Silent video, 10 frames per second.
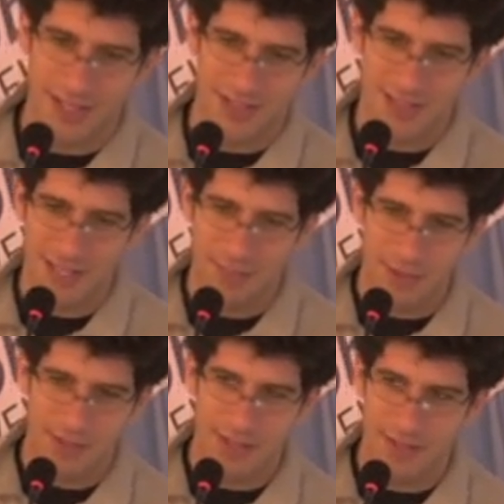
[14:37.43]
I just kind of
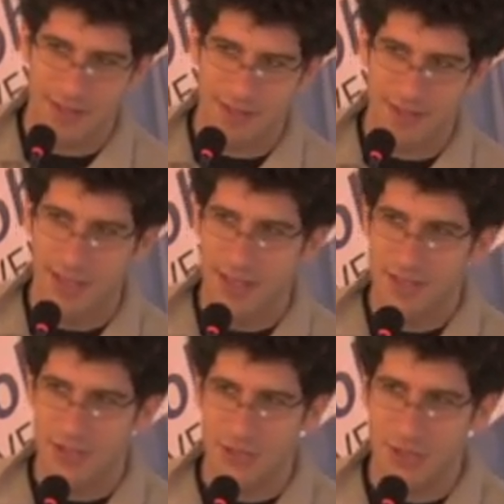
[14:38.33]
put that in there
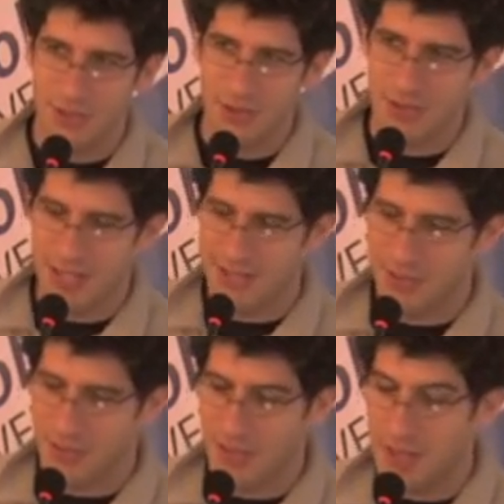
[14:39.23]
to show you the
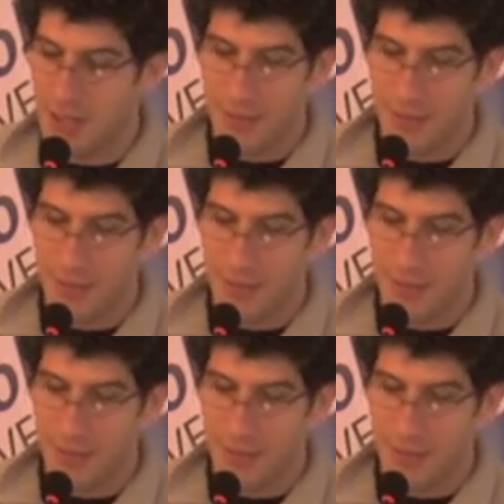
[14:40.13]
answer thing.